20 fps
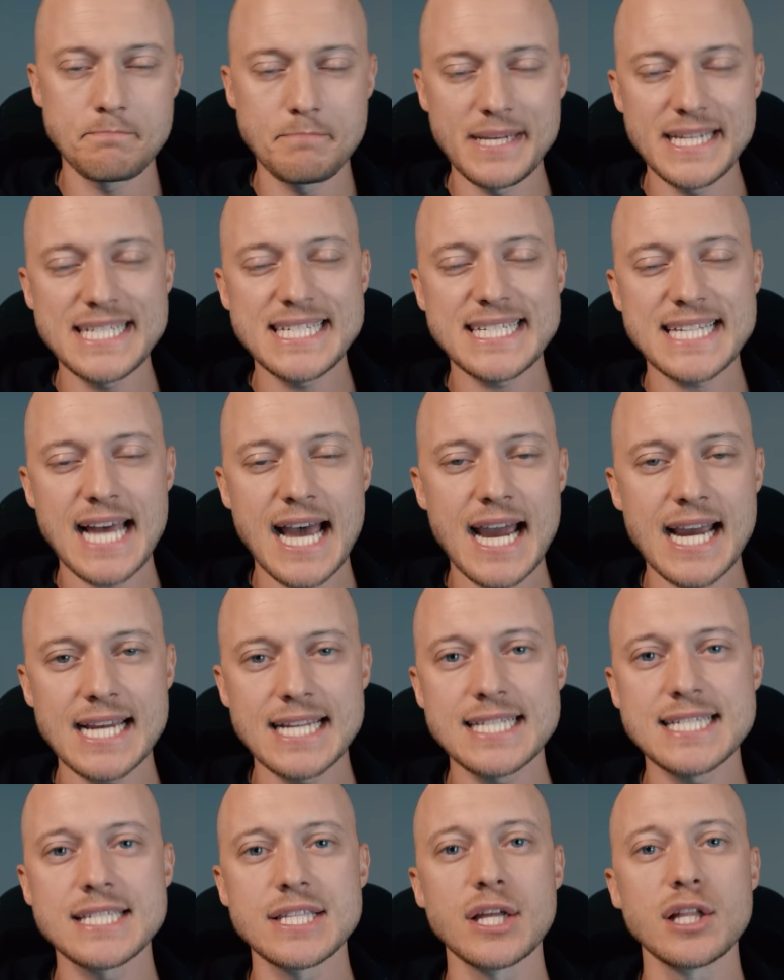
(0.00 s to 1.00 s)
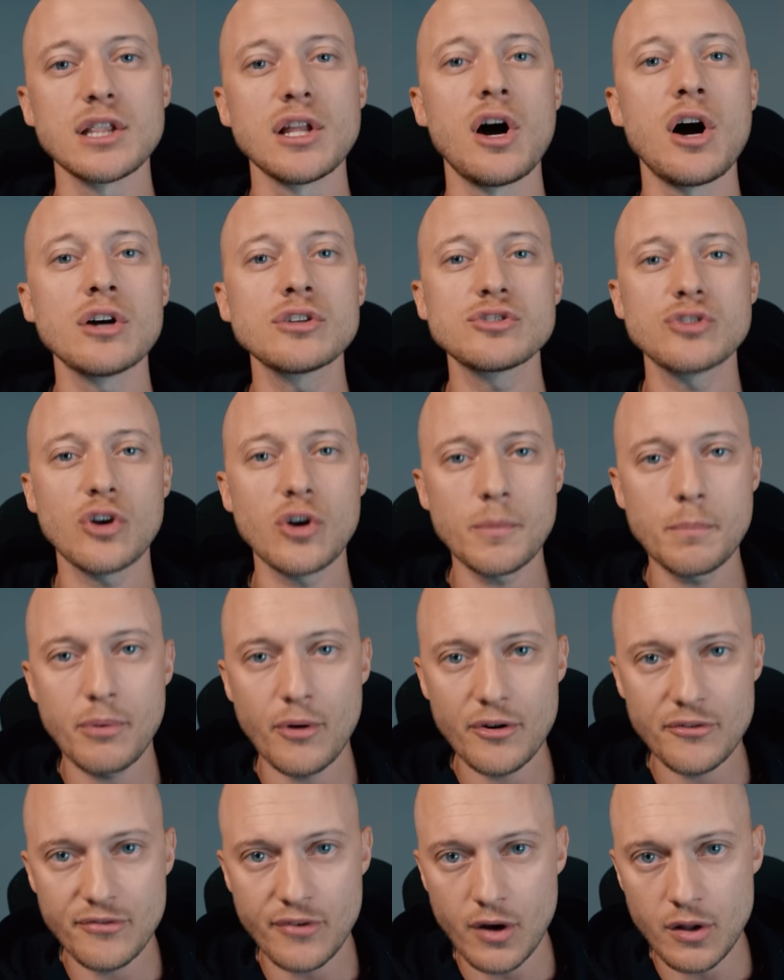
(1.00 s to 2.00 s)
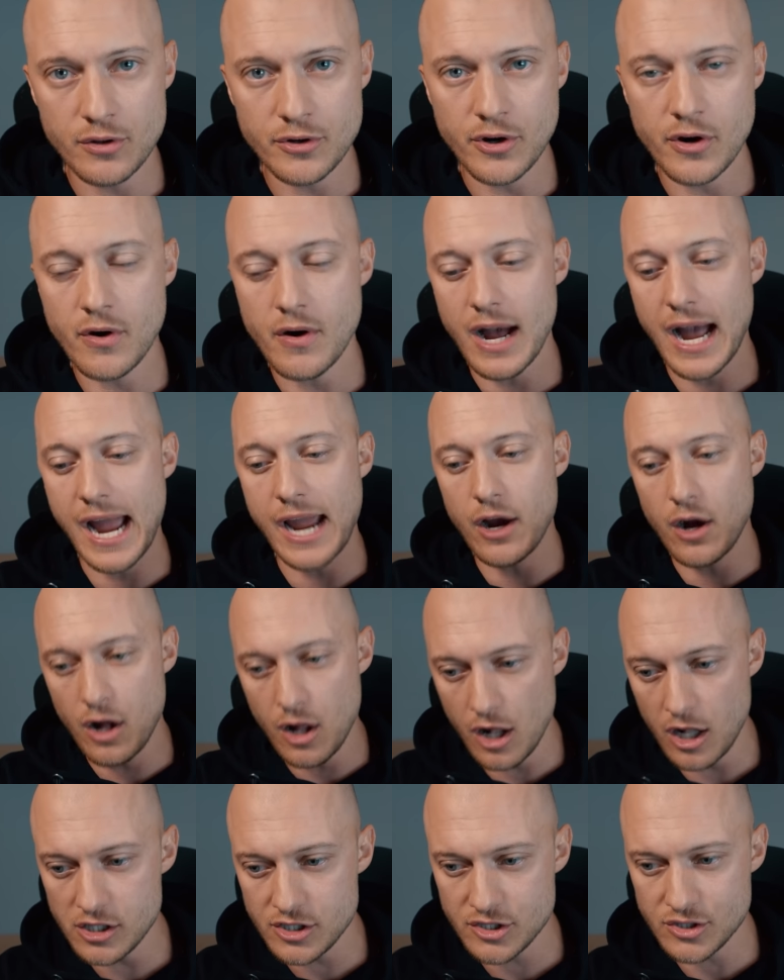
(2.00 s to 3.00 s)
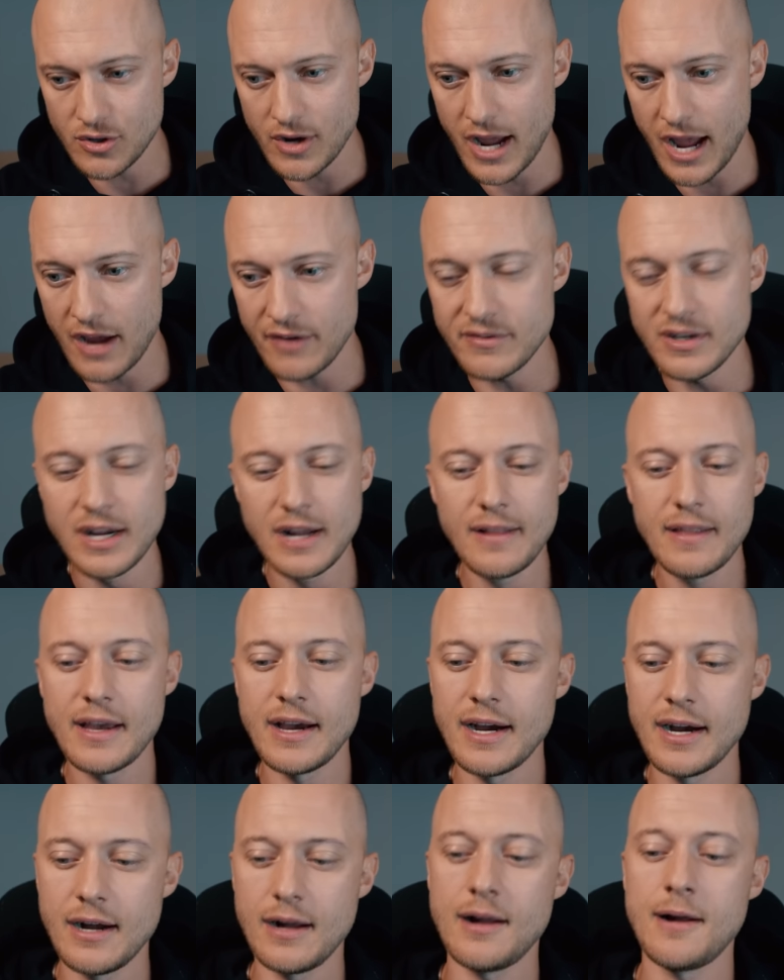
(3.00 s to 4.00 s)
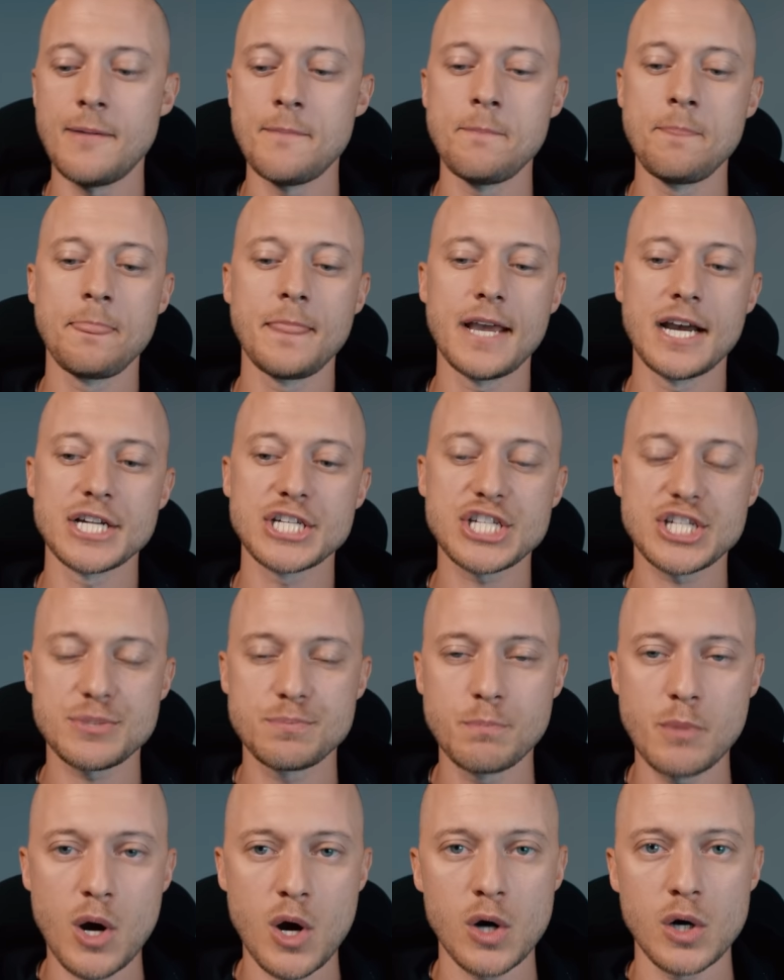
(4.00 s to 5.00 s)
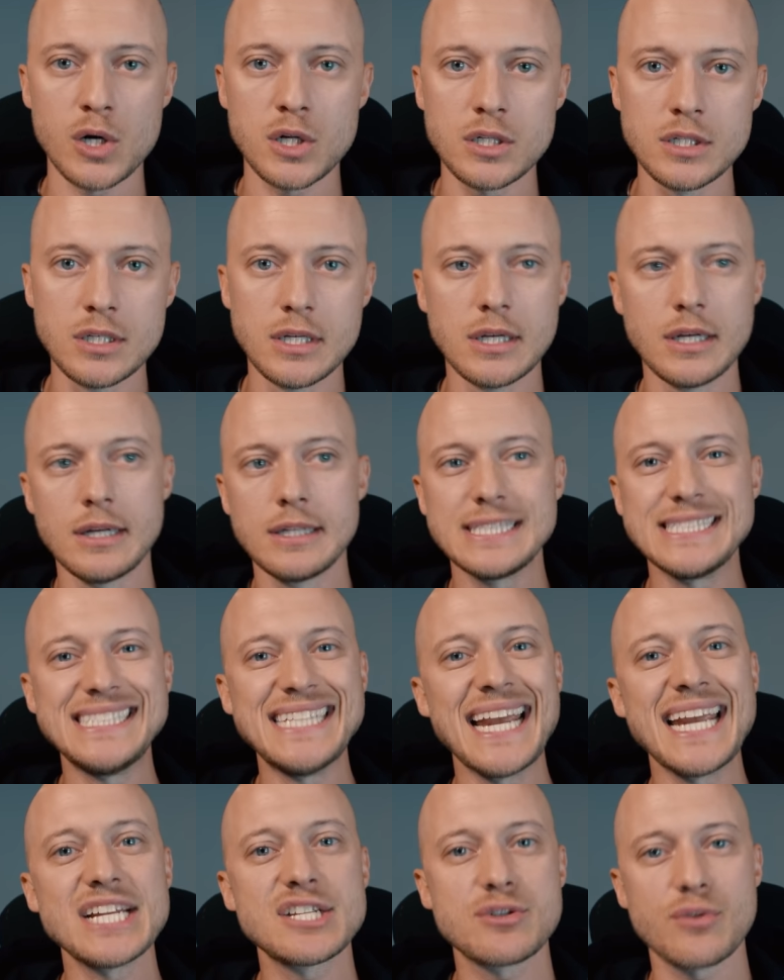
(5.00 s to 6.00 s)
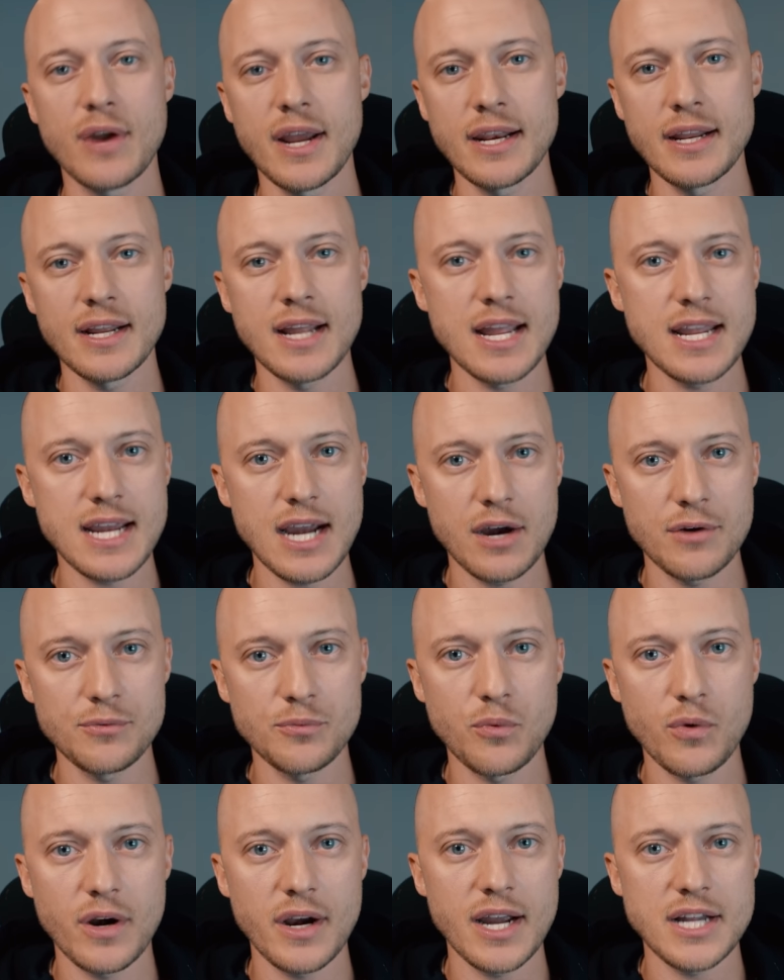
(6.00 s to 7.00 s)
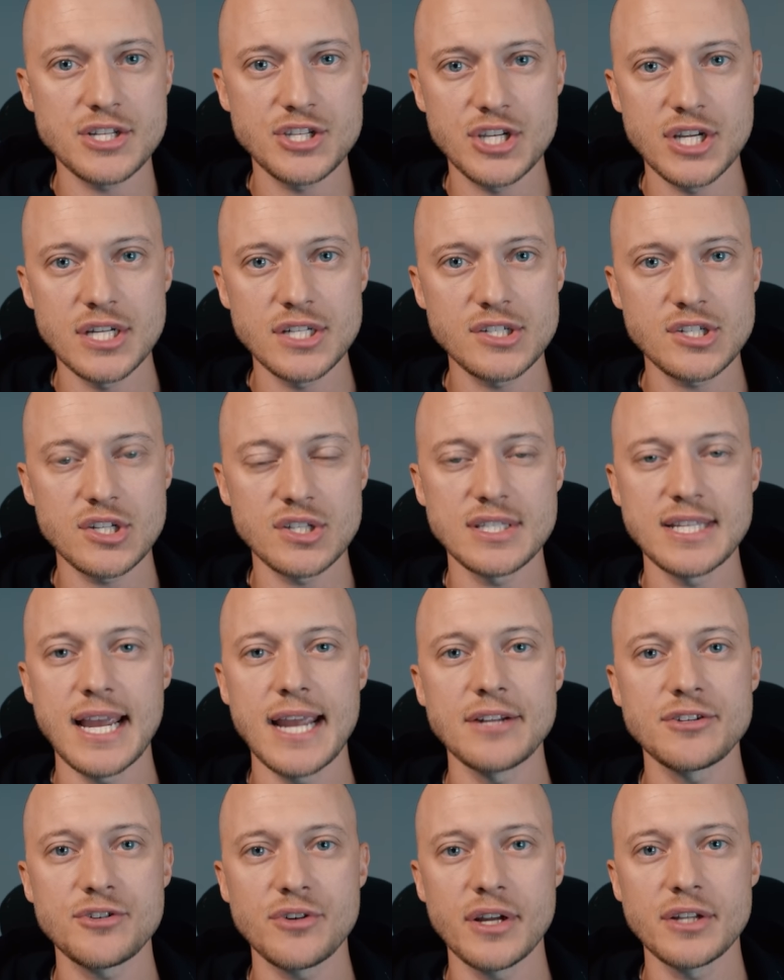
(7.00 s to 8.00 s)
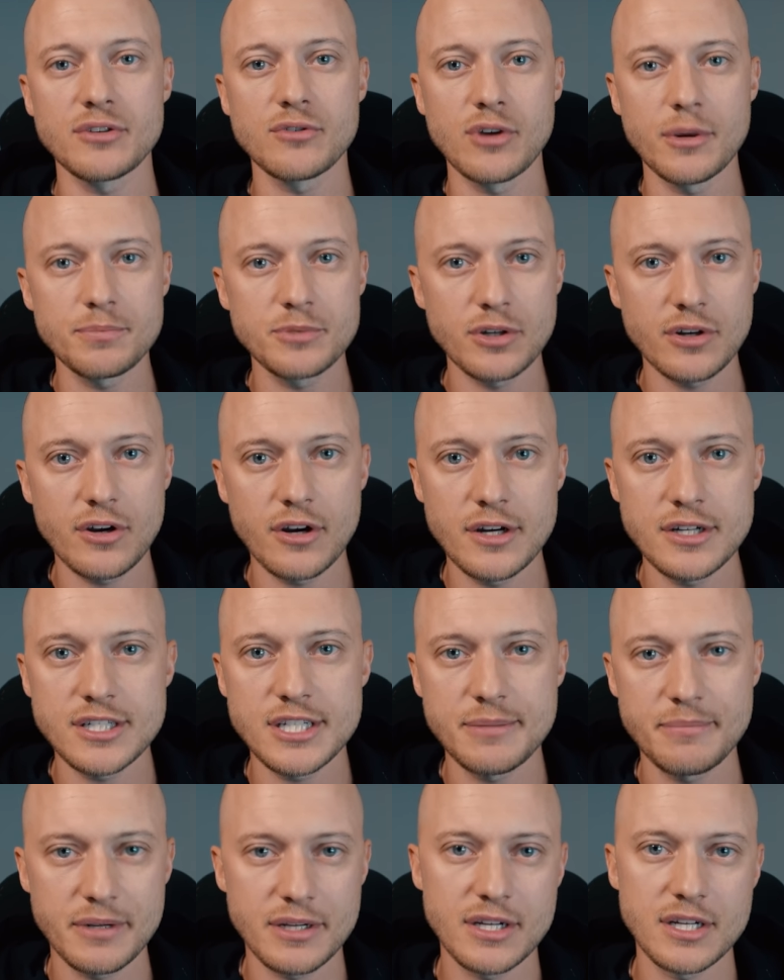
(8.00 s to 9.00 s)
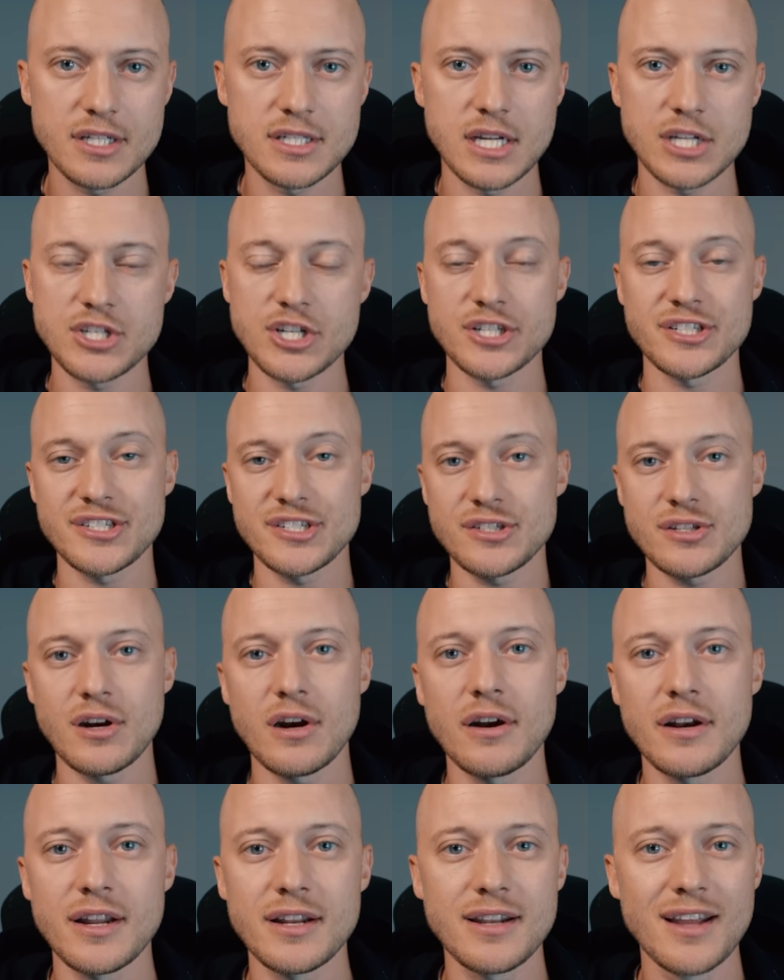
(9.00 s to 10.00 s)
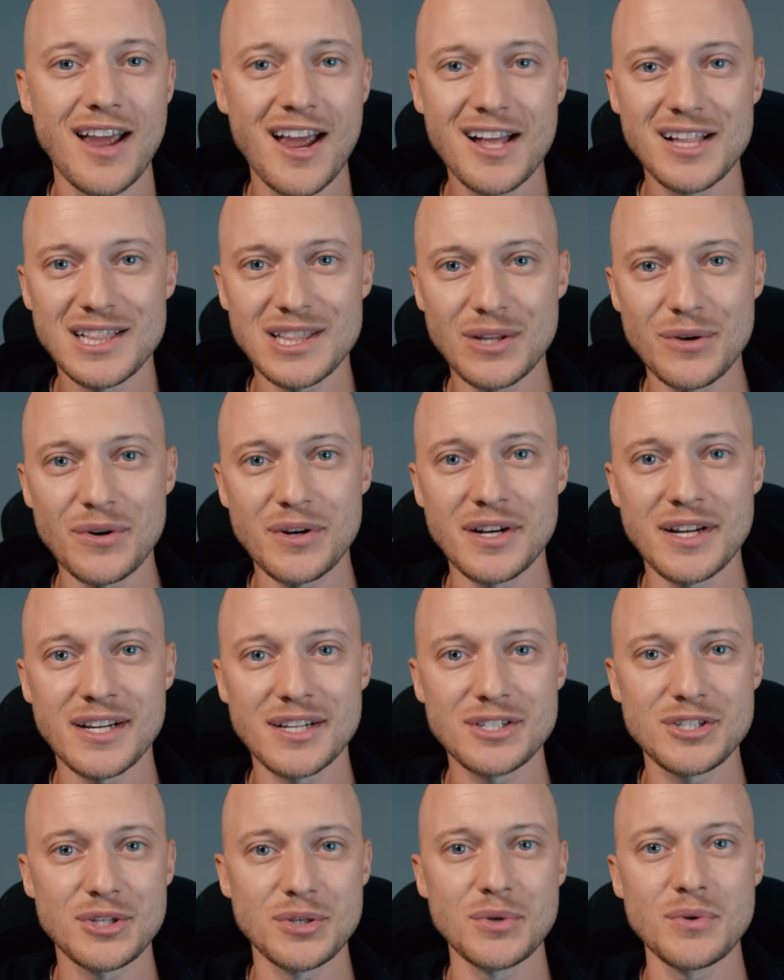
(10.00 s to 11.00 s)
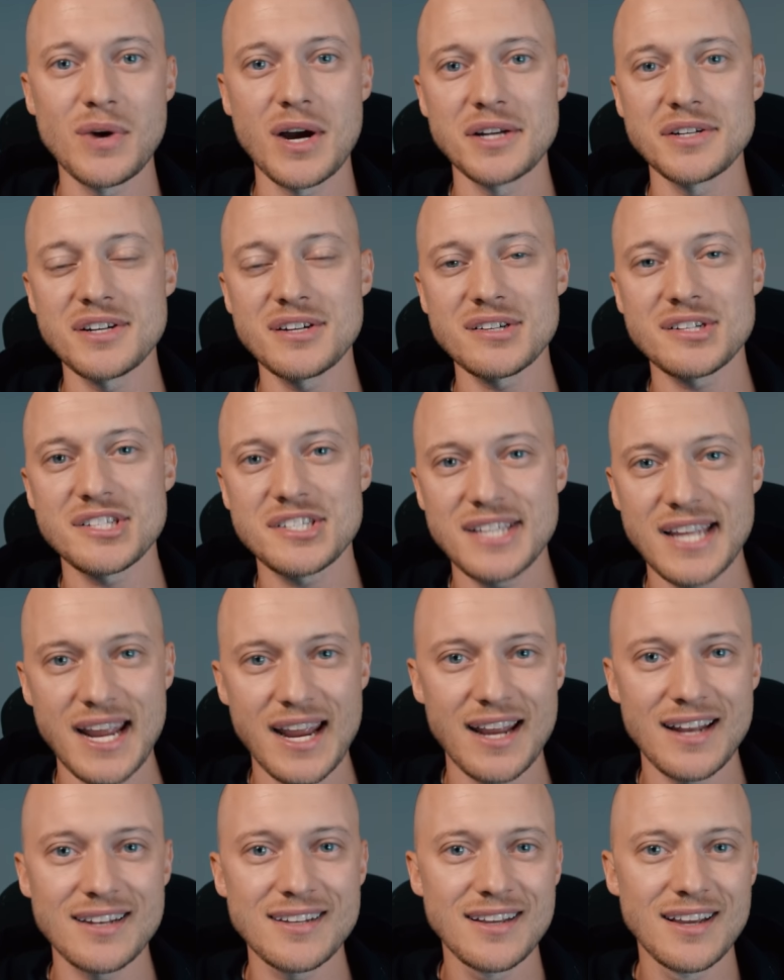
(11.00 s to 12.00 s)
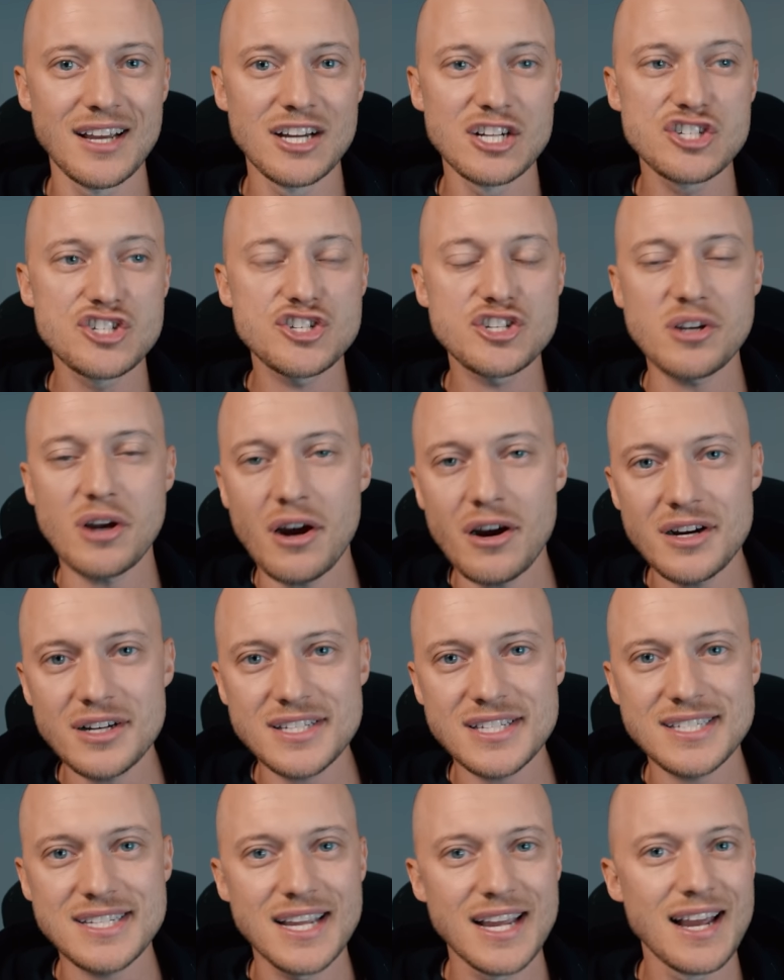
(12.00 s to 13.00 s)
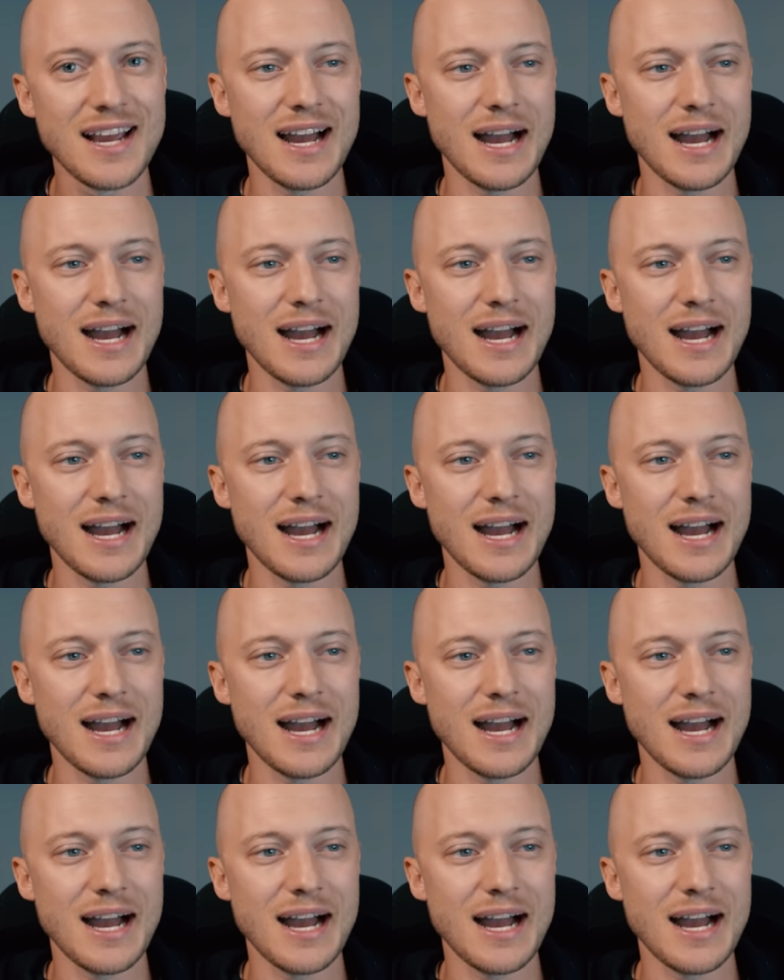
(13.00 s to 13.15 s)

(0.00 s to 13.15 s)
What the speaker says: Besides the long-term portfolio, I also have a small day trading account where I just day trade cryptocurrency because I just started learning to understand charts.